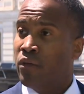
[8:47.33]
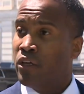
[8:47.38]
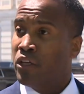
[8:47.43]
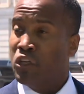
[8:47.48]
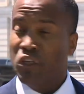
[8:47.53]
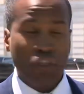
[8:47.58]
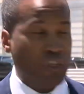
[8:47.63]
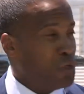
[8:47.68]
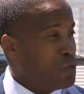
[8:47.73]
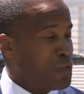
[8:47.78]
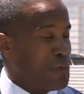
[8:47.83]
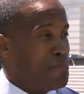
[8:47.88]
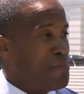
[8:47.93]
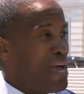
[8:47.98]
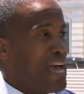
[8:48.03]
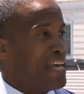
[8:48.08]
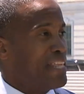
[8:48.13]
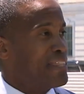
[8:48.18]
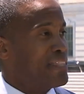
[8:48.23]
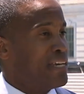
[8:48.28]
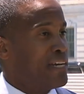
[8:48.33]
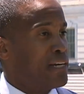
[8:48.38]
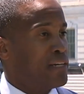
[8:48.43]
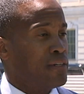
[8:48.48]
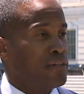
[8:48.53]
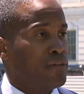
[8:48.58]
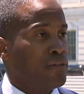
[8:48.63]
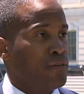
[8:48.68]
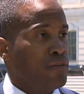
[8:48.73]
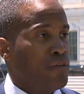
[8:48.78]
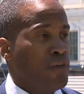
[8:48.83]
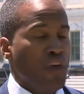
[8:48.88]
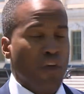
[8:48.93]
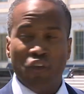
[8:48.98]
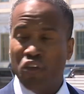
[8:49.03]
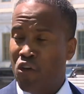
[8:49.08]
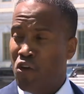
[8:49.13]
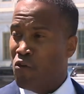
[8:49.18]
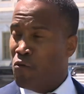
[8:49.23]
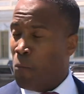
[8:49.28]
You do the math there,
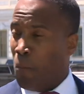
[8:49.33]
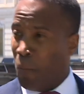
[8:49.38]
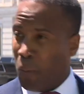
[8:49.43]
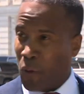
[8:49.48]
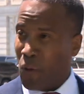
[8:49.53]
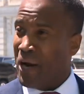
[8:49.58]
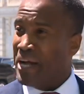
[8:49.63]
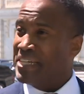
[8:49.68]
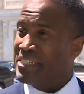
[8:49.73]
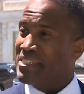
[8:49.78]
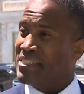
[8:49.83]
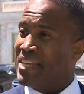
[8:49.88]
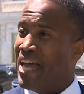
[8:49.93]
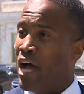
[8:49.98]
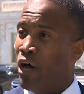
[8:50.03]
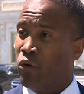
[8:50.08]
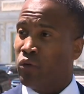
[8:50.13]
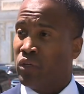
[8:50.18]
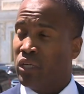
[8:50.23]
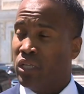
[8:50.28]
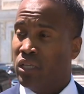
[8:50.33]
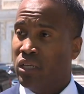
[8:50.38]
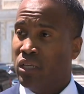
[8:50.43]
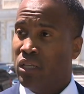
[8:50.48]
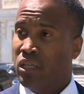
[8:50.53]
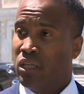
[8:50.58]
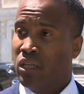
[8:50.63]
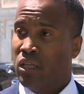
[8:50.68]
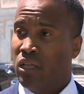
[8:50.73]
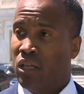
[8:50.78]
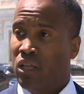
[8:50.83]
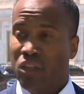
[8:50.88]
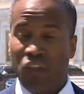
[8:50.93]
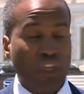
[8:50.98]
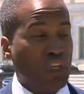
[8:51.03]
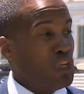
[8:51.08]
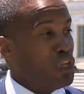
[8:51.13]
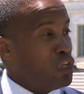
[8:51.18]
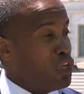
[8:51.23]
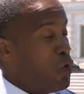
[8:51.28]
you've priced out
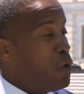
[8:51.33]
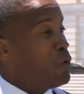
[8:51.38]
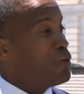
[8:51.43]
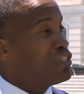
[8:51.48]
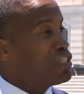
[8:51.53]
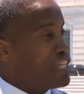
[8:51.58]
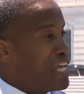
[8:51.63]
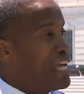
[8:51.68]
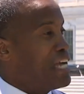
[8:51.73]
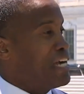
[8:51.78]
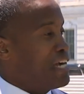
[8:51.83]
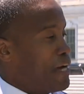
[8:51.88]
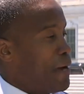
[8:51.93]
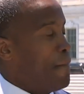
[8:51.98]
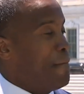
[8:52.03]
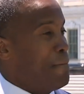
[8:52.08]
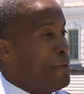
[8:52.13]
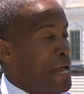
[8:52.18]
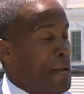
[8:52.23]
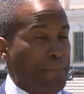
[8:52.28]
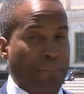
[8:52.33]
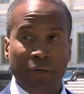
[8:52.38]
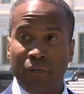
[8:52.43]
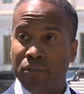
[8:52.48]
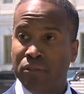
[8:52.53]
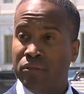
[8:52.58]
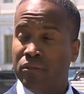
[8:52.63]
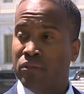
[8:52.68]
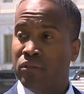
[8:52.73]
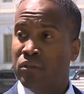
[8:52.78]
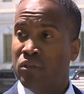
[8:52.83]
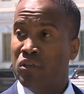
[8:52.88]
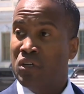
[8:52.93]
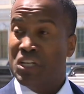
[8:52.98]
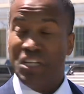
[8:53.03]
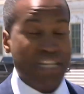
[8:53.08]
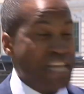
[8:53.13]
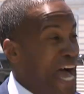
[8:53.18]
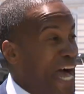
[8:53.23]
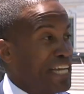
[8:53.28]
the lowest income people,
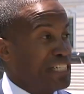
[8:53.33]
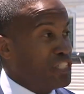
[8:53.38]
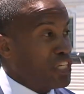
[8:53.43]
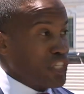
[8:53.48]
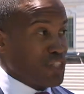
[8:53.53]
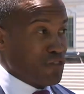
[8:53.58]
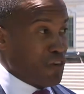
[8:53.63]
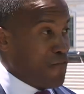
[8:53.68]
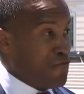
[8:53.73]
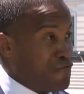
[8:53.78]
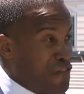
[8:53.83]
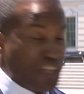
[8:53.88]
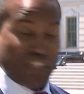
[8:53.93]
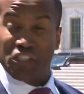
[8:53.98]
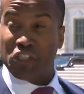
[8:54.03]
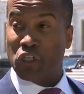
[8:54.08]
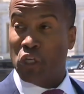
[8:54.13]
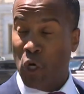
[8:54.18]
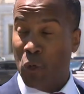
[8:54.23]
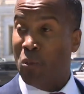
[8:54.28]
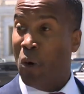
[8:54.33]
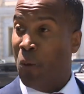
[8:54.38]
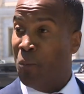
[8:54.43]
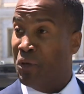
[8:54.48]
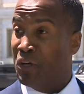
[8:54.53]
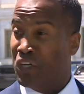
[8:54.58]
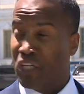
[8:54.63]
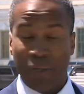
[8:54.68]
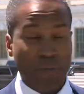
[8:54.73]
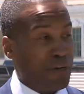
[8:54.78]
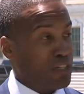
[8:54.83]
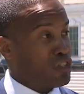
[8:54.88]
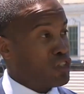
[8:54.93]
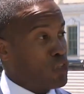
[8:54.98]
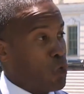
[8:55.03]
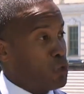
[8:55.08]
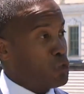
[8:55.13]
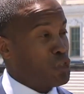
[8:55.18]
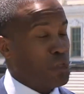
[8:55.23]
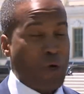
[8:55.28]
not just from physical mobility, but
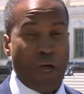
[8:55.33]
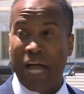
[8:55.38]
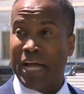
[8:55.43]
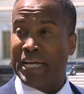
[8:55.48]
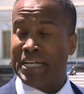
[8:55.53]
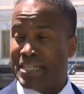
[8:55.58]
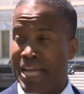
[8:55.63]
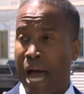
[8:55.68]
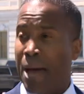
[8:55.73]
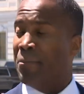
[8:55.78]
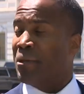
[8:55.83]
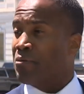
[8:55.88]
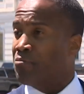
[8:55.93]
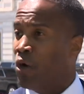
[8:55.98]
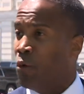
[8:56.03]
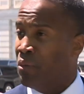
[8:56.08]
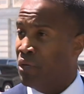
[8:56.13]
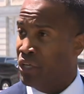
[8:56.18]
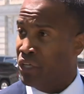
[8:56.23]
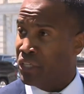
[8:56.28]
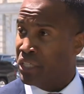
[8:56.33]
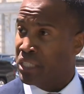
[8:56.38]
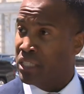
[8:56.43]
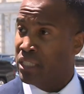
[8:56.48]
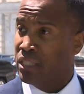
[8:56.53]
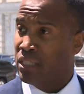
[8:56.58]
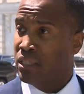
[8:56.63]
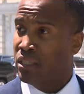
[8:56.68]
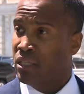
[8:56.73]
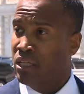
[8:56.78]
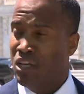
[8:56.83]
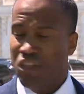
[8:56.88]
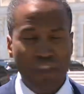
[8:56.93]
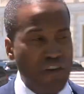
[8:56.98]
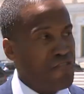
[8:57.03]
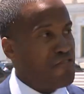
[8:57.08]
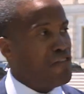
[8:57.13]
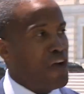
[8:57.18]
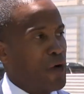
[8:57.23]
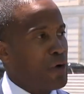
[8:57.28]
socioeconomic mobility.
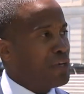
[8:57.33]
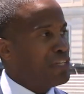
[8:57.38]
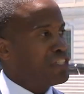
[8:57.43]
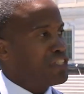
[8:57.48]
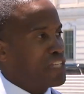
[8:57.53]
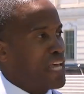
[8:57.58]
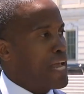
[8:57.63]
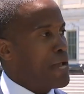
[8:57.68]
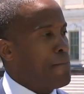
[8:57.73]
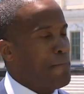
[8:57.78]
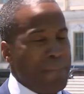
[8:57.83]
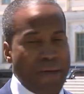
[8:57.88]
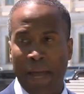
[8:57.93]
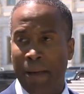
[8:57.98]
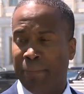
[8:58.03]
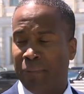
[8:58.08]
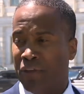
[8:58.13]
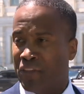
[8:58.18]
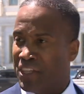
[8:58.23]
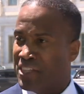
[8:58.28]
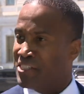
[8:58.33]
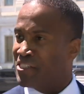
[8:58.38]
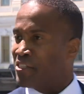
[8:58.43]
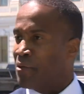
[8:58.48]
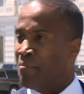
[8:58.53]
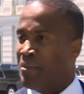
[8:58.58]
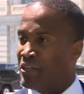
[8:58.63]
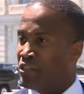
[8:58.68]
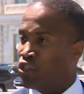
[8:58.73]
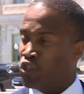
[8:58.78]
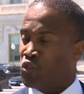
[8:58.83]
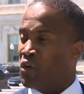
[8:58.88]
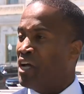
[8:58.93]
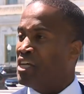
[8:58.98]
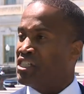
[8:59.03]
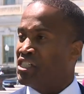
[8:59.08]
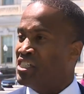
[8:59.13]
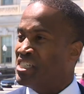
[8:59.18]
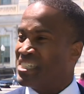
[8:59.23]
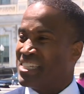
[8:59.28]
The very same people that this
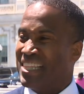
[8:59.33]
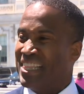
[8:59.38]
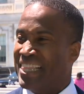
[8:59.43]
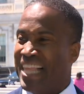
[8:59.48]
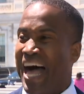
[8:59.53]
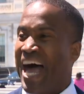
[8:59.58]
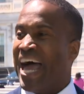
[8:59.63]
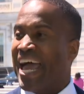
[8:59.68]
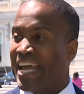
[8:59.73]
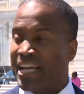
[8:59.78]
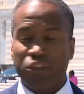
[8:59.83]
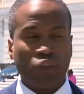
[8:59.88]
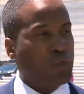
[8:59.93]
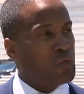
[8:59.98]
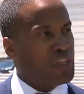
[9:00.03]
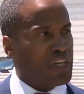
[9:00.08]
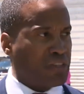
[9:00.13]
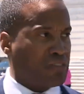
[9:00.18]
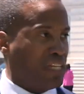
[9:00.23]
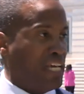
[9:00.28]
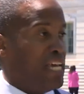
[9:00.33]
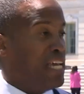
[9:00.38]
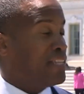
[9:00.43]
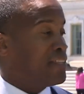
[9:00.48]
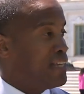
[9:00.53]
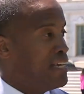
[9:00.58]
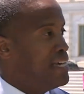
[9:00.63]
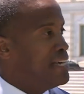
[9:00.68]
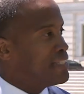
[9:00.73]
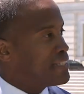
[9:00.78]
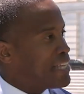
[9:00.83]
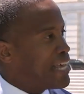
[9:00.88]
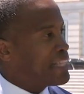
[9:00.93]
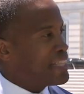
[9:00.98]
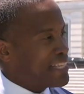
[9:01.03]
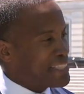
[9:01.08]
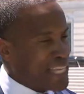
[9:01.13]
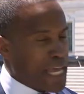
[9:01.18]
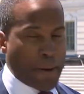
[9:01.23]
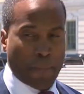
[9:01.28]
administration is lying through their teeth saying
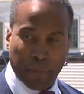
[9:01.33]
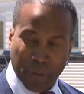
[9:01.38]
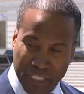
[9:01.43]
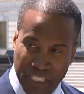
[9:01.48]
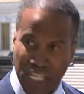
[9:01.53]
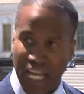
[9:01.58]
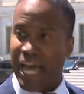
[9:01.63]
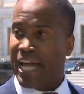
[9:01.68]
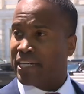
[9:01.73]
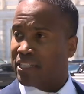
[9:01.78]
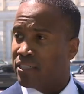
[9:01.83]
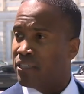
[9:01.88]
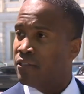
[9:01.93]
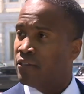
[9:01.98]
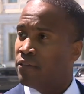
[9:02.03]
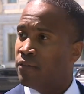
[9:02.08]
that they protect.